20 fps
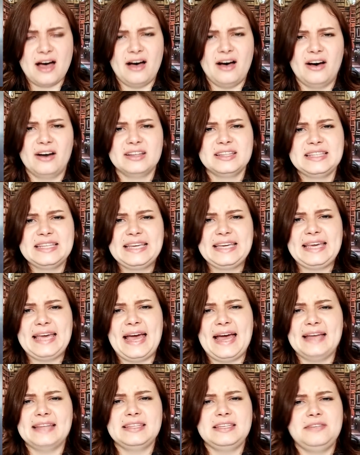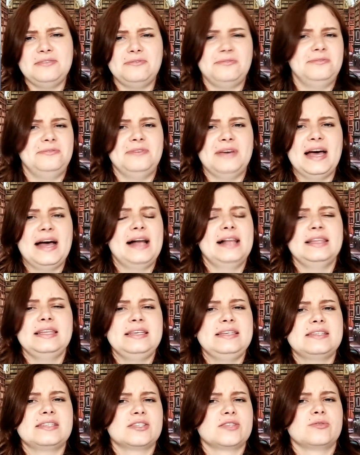uncanny
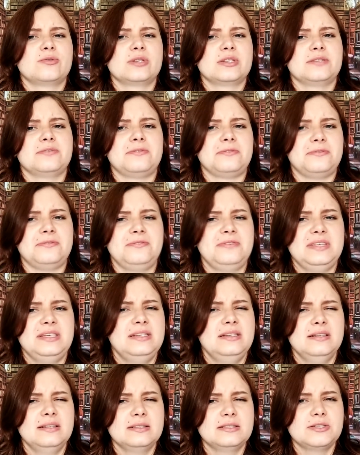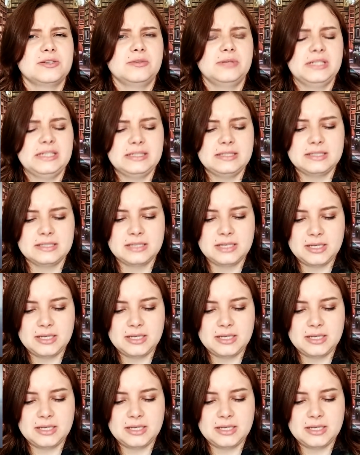valley sort of feel to it.